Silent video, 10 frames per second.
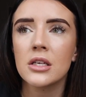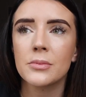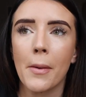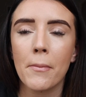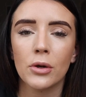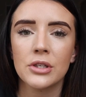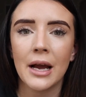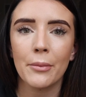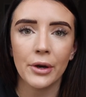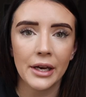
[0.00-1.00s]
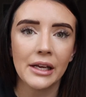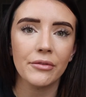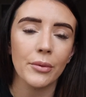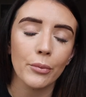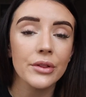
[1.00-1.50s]
spend more time on an
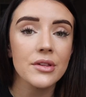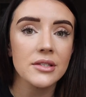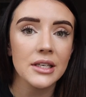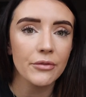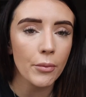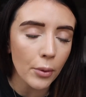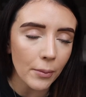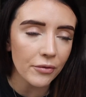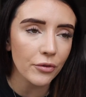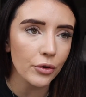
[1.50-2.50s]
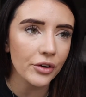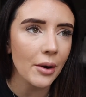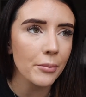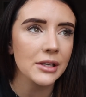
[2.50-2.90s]
evening with Steve and put my phone down.